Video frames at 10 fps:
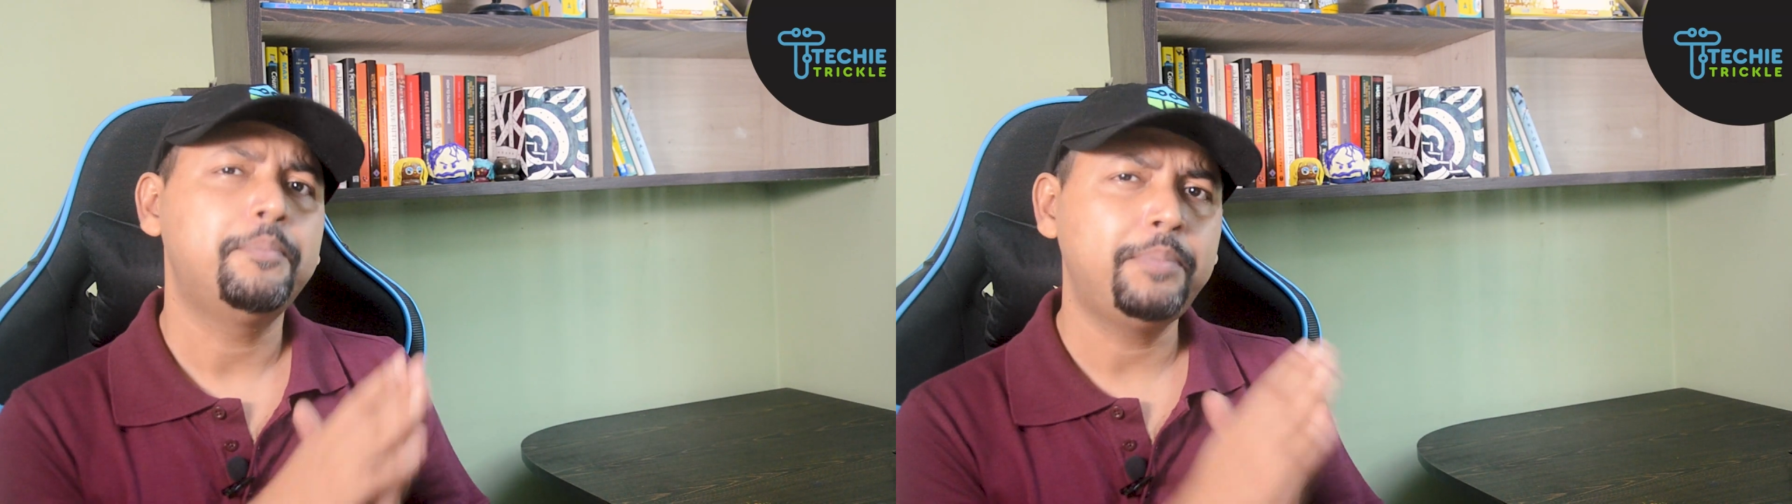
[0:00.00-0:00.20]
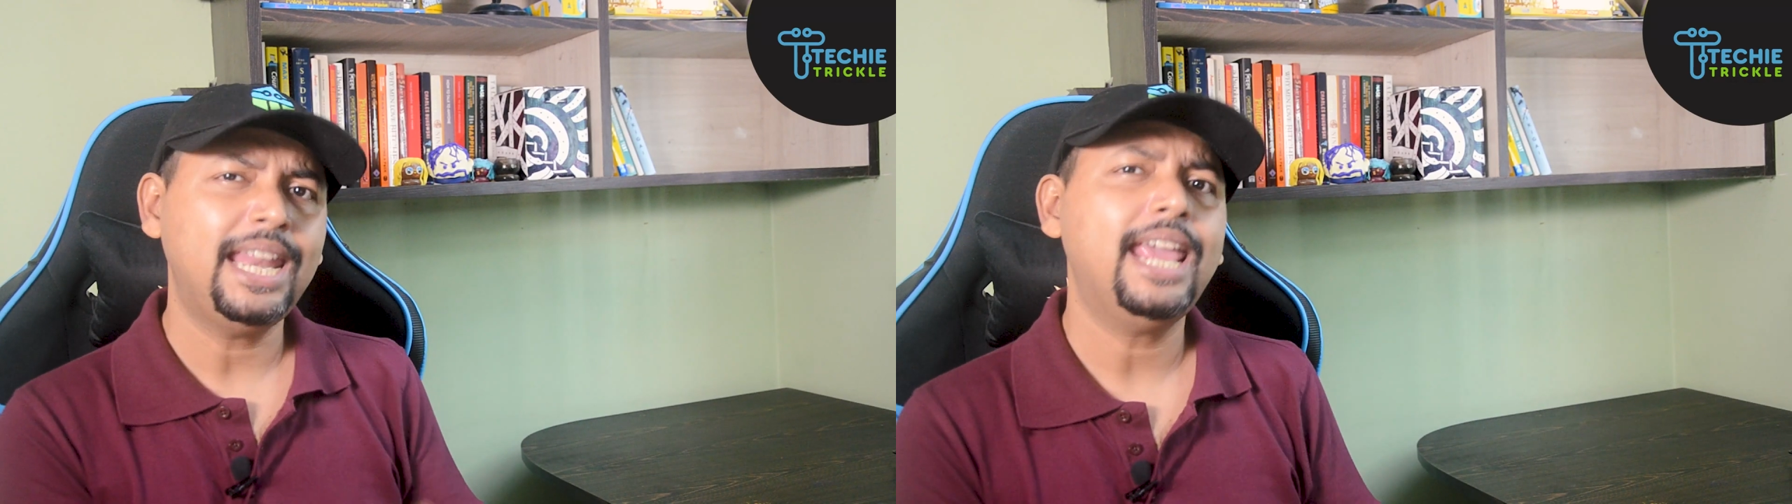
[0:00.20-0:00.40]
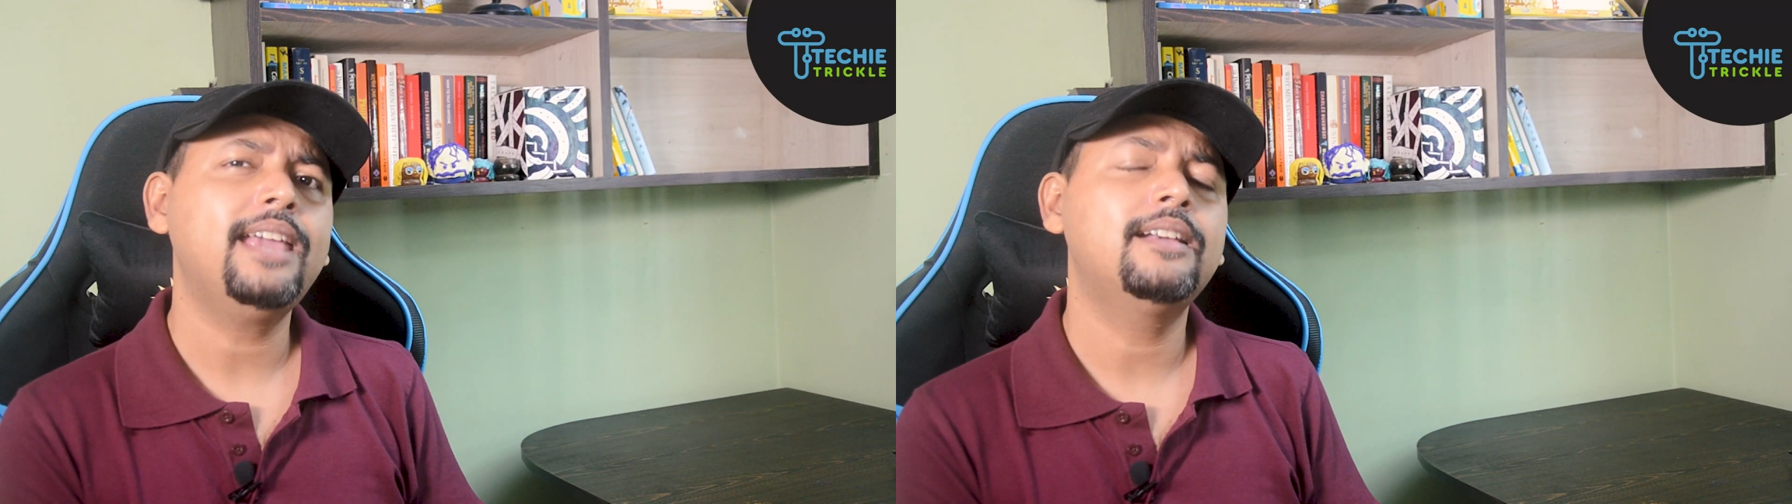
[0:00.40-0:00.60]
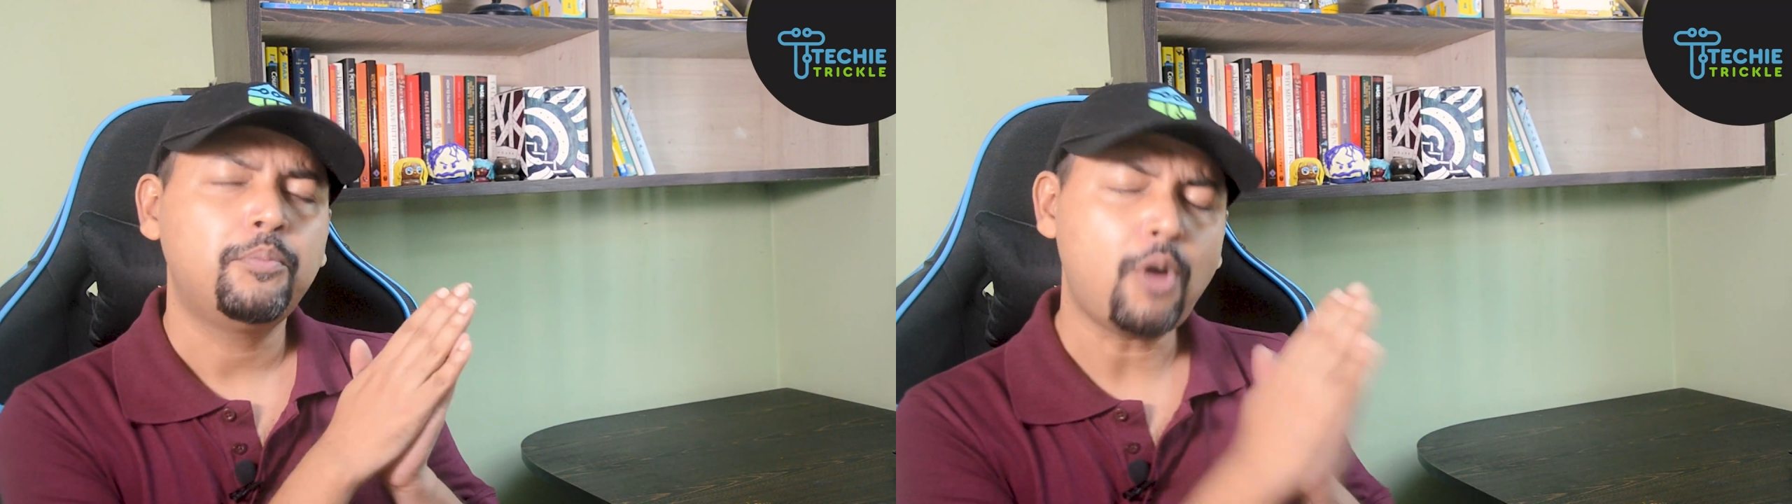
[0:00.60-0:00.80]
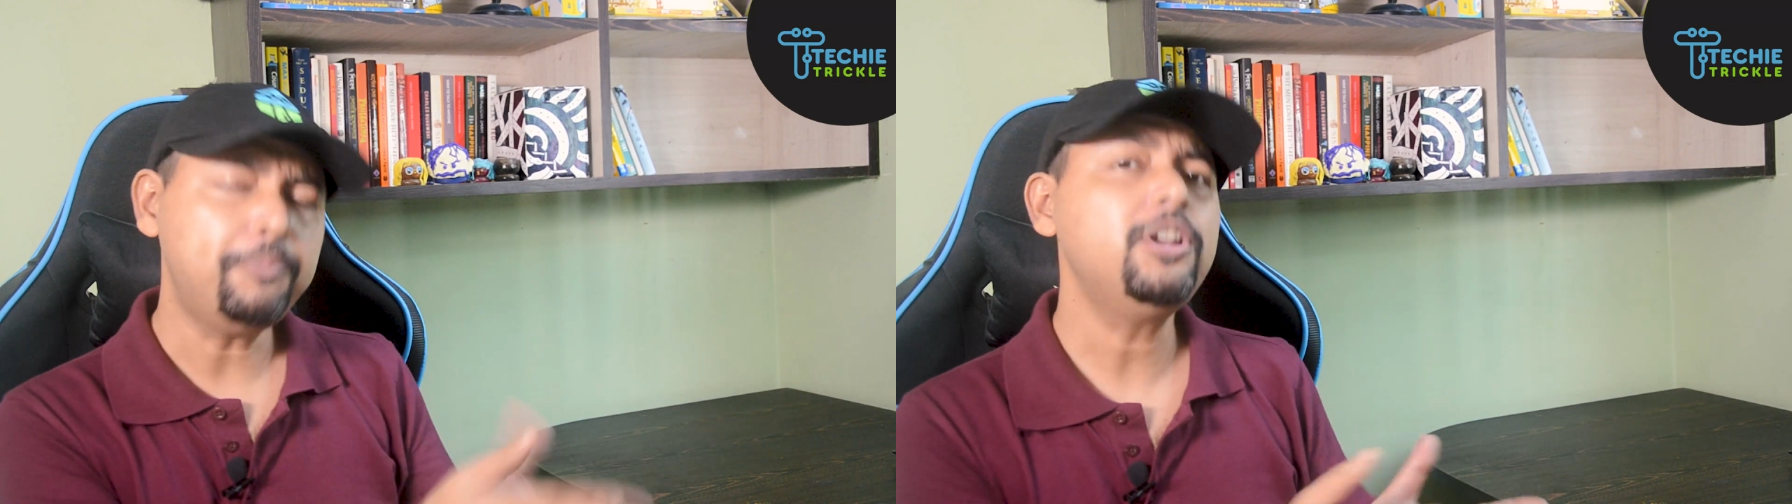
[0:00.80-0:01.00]
plague
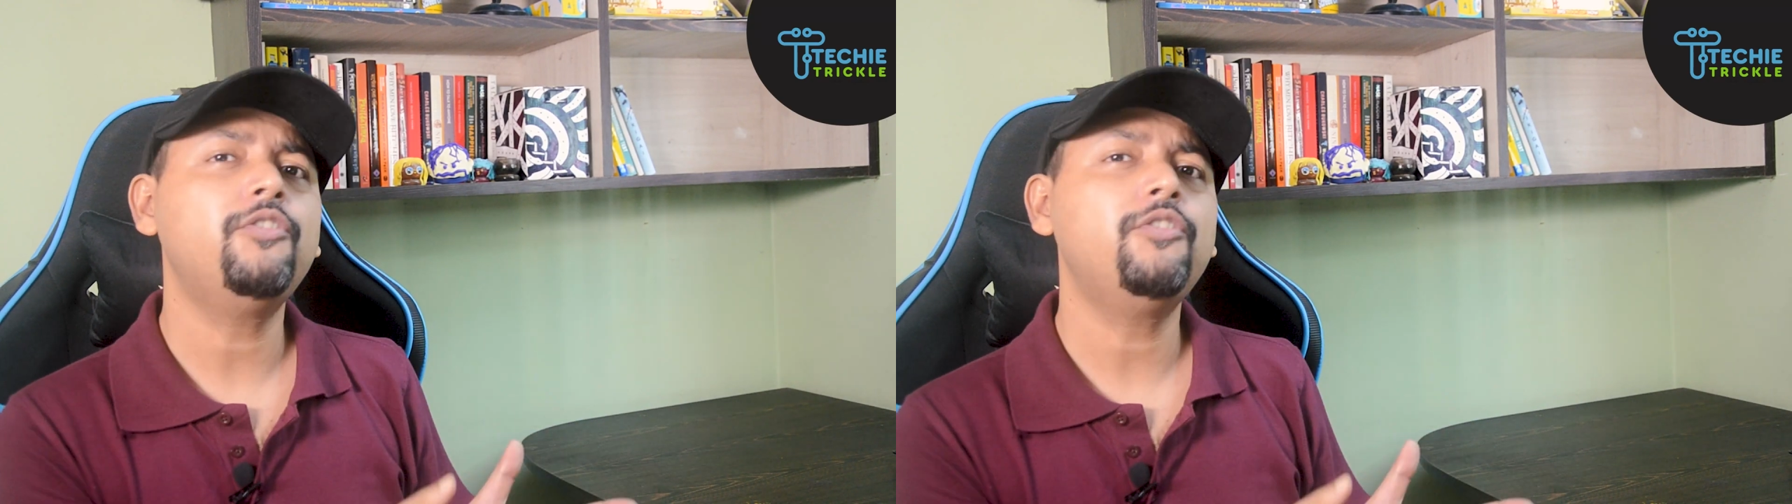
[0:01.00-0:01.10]
popular